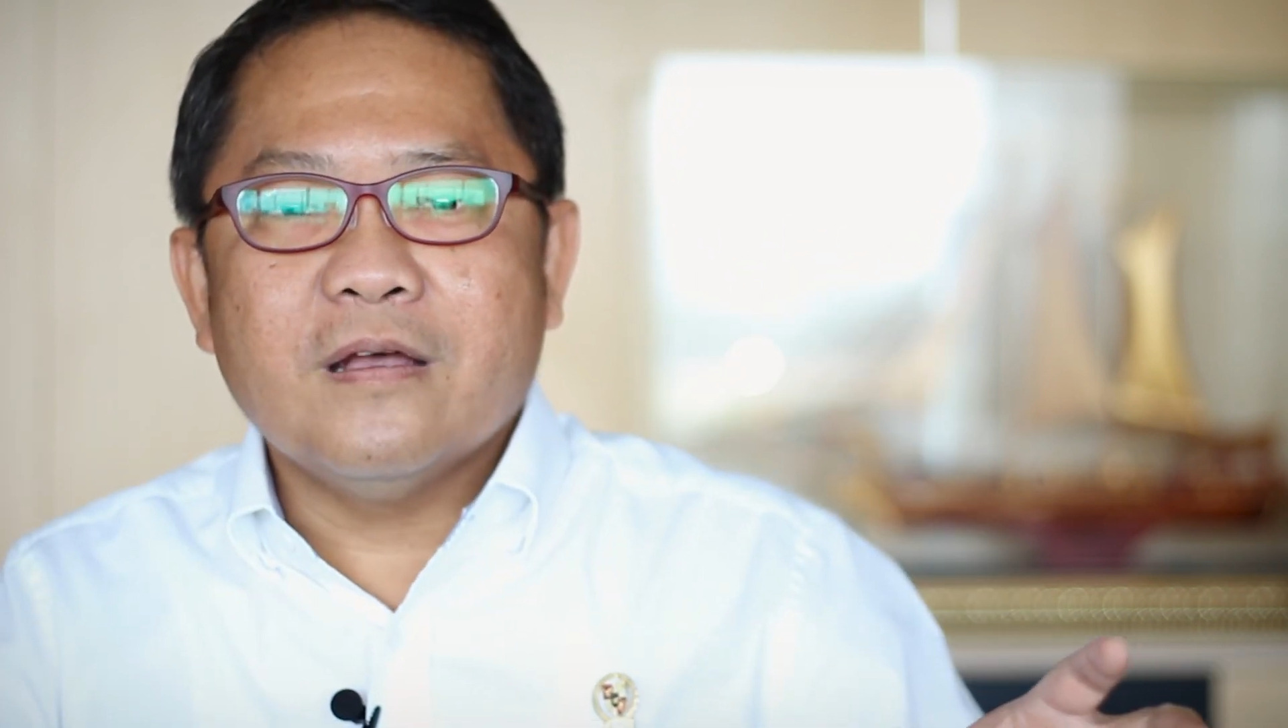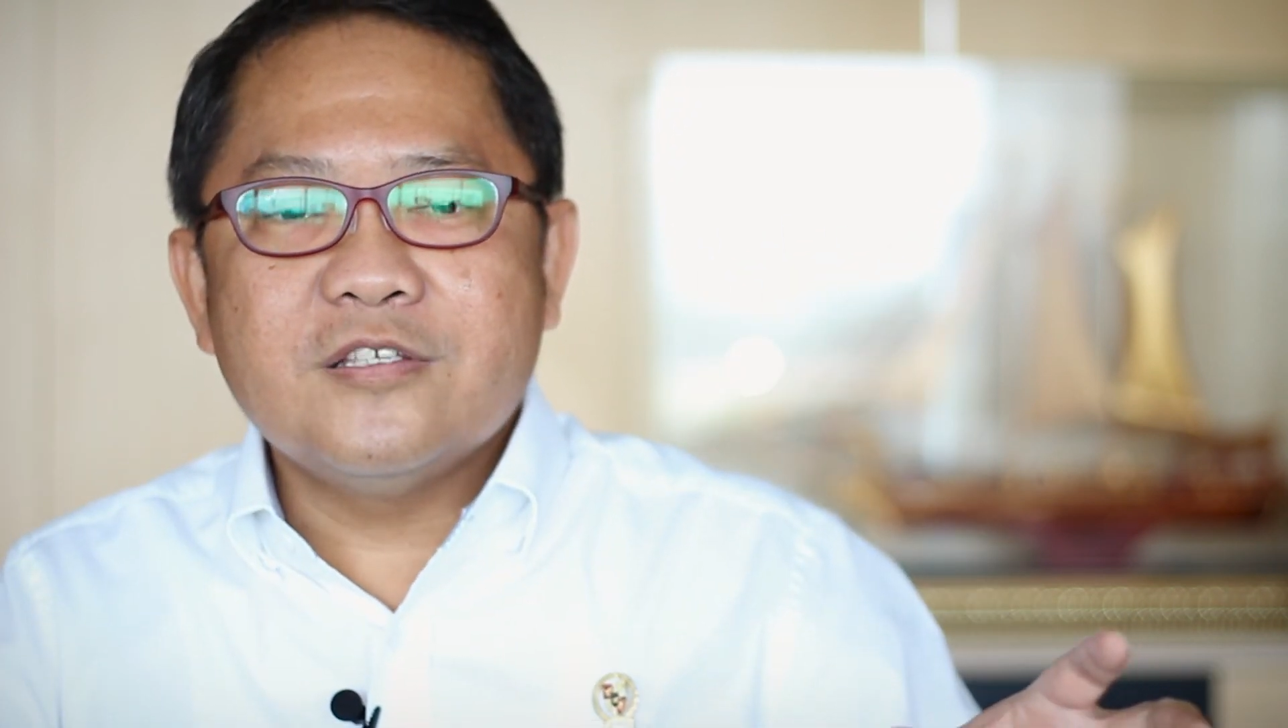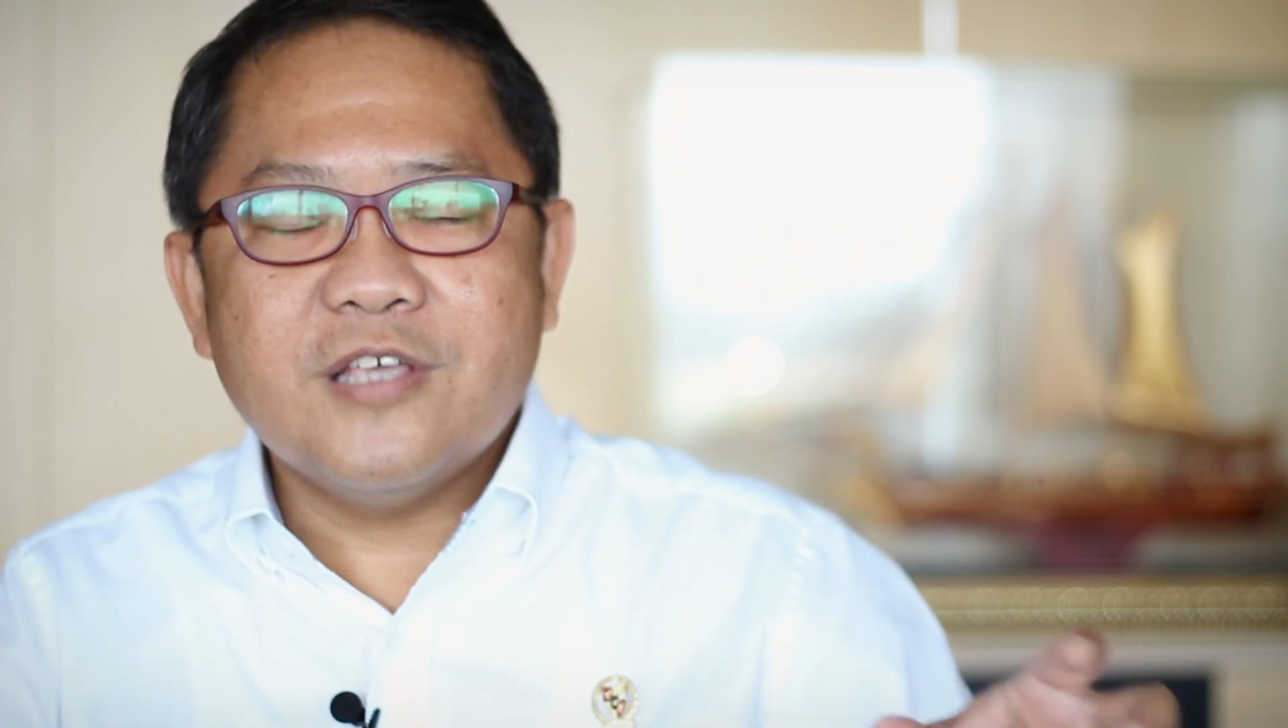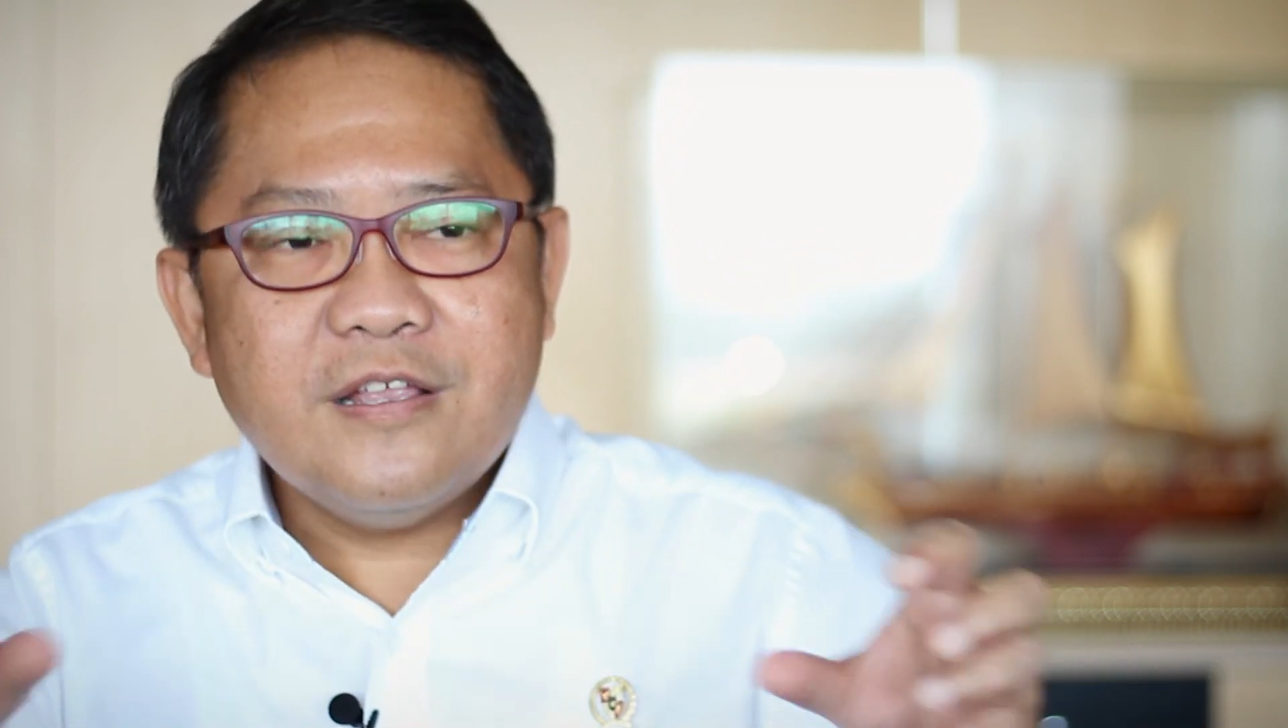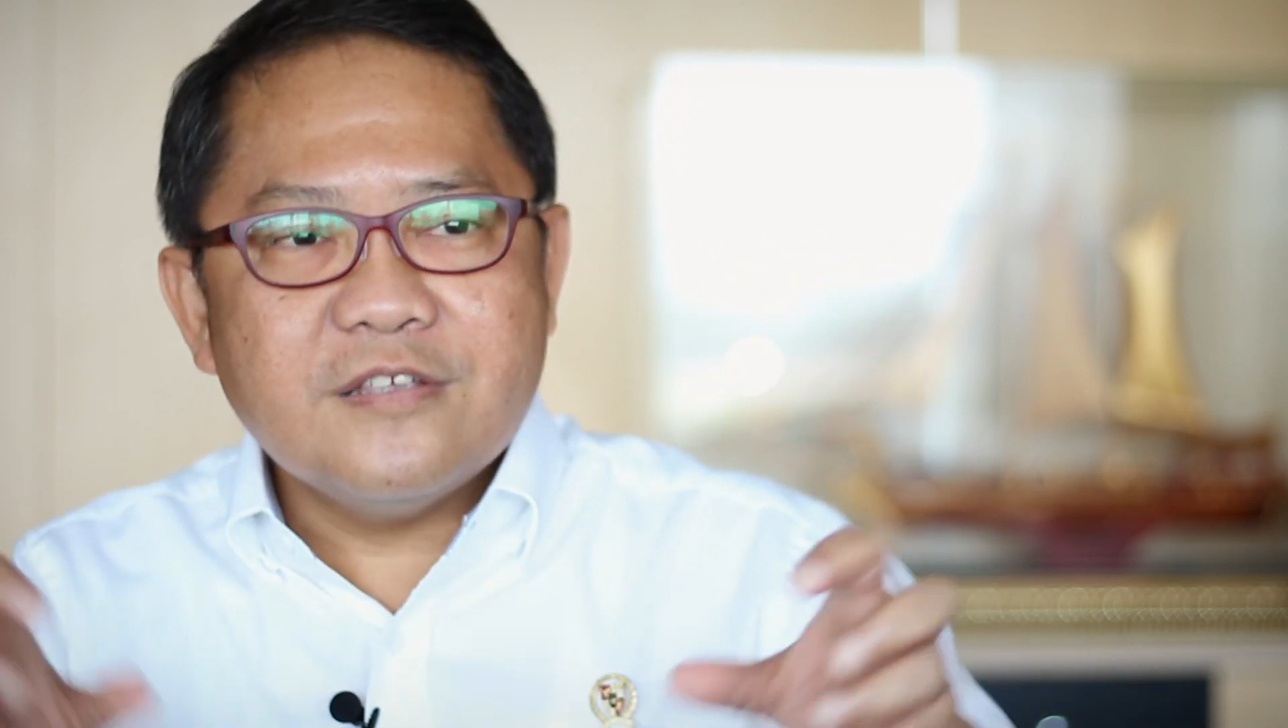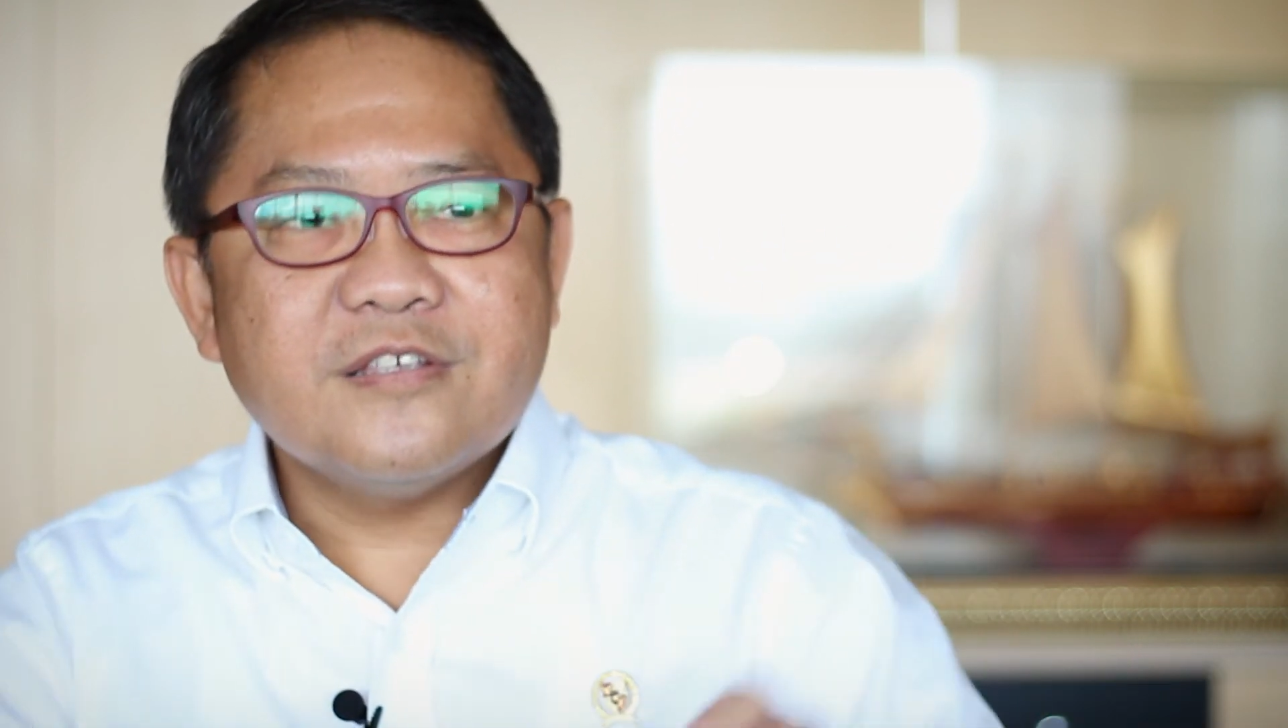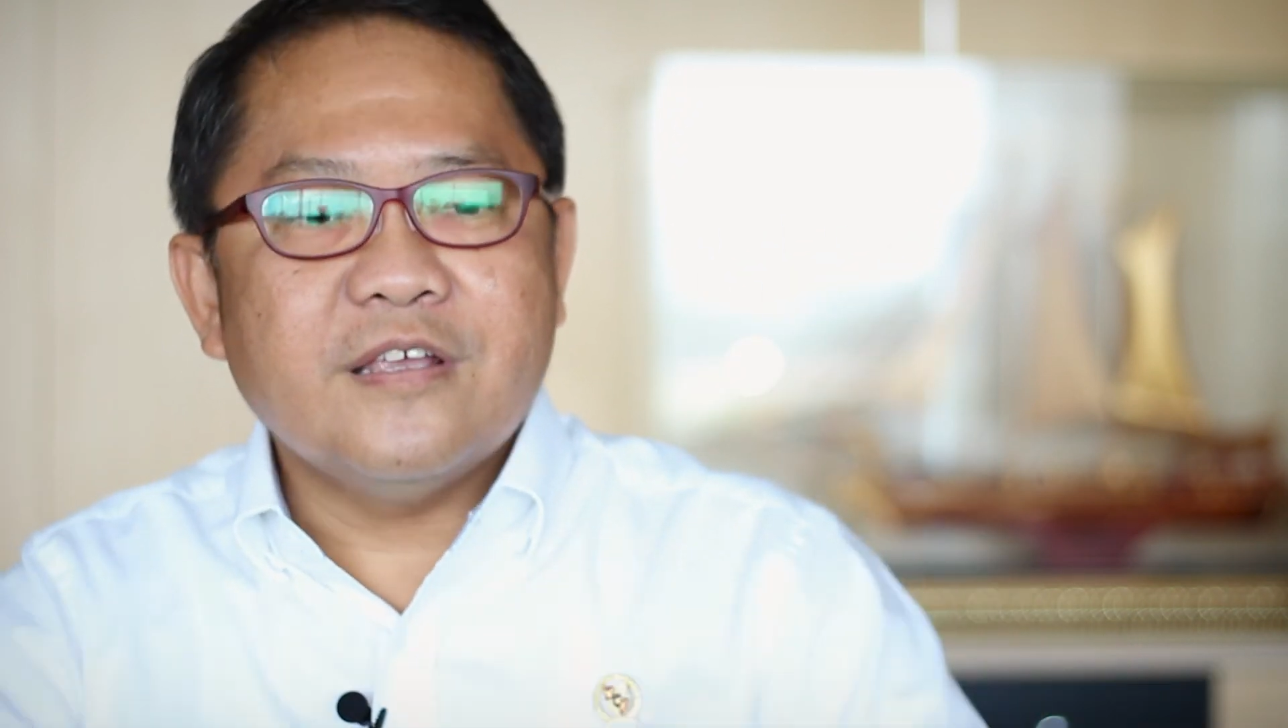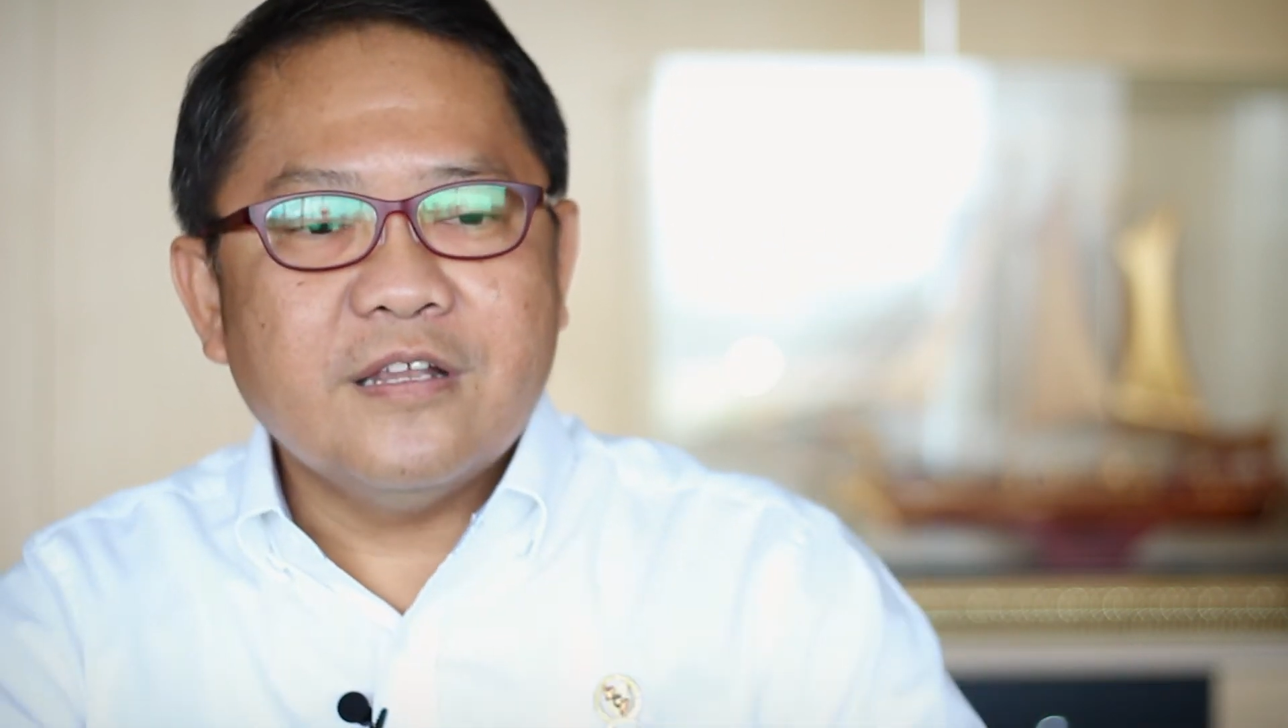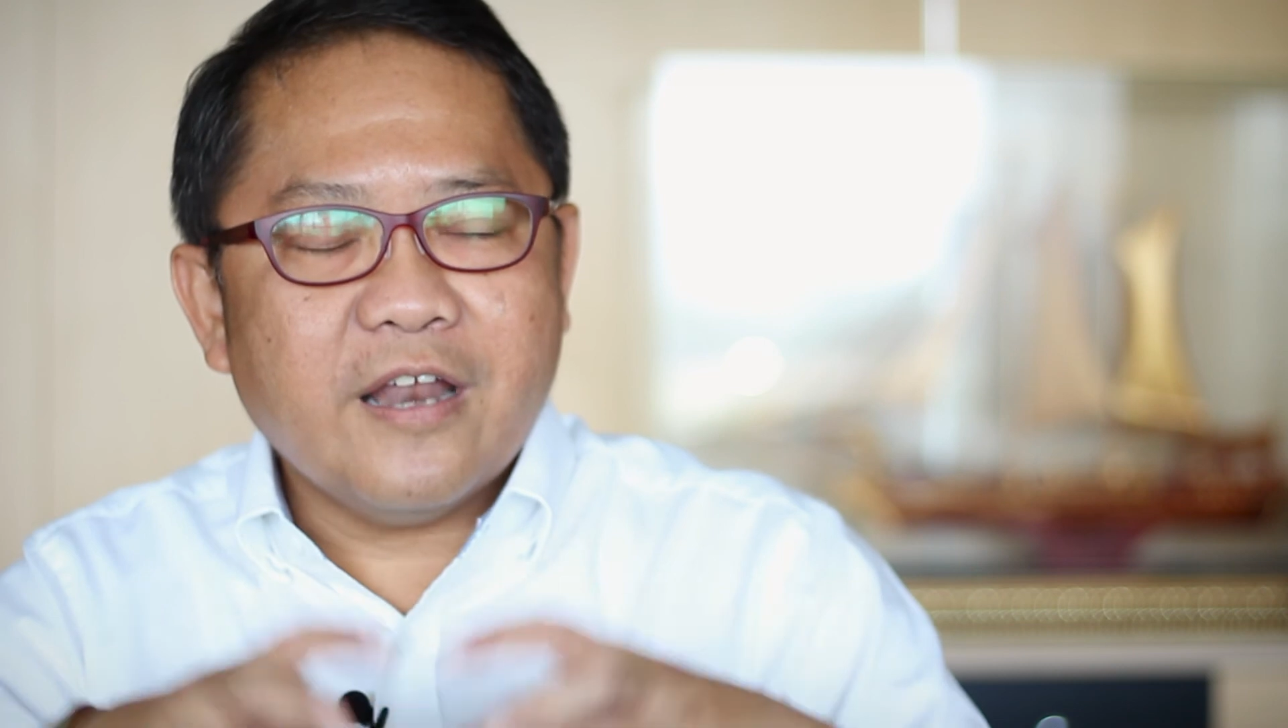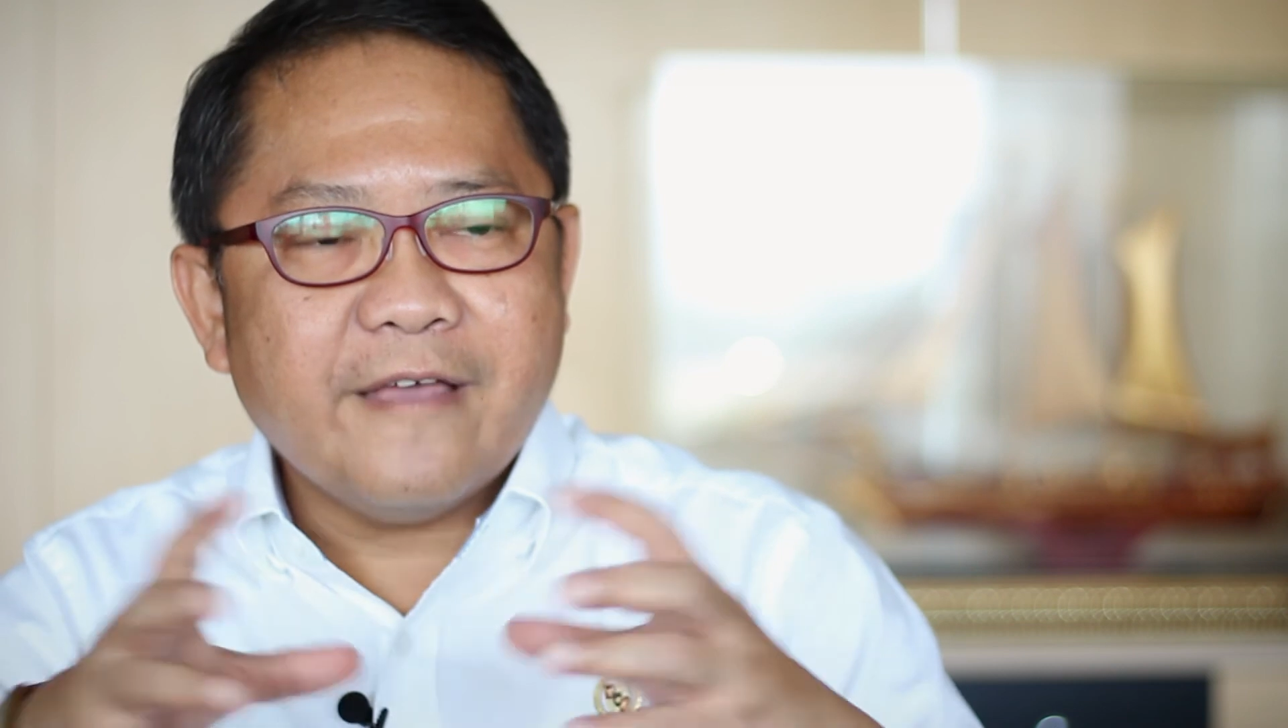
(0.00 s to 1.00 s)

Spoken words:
change in the